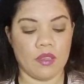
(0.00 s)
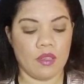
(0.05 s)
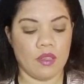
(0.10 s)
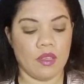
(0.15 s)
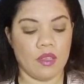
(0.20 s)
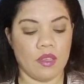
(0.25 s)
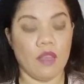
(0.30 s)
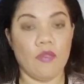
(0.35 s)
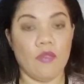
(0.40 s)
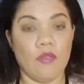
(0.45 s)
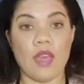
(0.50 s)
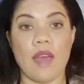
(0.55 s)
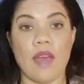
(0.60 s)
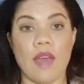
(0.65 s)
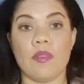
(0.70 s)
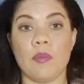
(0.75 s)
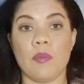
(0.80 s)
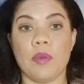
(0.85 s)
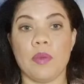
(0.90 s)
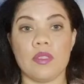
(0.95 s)
If you have
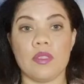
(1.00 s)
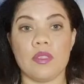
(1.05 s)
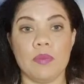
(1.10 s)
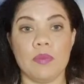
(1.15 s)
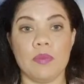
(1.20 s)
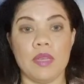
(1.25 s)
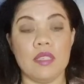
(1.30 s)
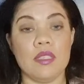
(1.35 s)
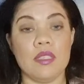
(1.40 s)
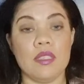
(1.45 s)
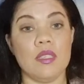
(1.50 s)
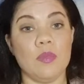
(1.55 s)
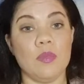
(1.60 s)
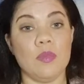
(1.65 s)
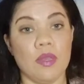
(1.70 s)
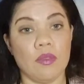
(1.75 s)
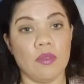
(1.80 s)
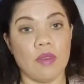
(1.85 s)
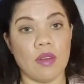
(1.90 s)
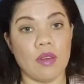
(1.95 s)
the possibility to
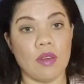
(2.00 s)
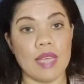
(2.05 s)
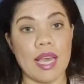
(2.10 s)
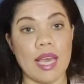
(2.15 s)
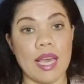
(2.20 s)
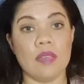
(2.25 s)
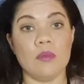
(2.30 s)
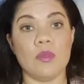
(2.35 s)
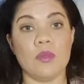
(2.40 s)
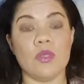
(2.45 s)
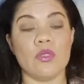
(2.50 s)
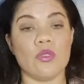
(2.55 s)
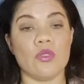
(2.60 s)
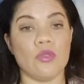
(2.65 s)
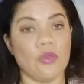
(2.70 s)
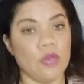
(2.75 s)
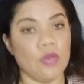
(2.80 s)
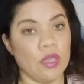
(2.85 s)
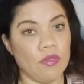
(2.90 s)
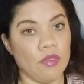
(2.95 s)
be around animals,
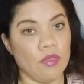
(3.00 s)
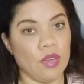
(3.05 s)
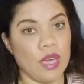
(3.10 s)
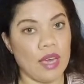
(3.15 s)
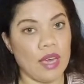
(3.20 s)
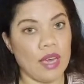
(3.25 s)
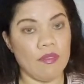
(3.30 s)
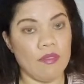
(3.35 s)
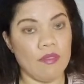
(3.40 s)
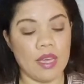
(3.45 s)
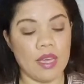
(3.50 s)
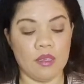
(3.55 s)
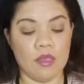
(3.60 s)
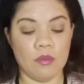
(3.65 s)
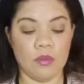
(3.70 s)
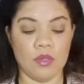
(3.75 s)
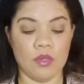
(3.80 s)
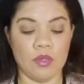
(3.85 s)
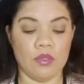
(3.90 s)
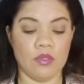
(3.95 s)
or if you have
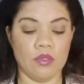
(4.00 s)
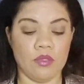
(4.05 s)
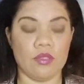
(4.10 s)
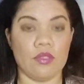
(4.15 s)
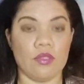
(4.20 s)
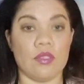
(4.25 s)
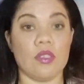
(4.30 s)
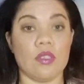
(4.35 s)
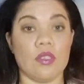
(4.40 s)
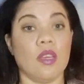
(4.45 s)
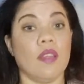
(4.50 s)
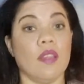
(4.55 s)
animals,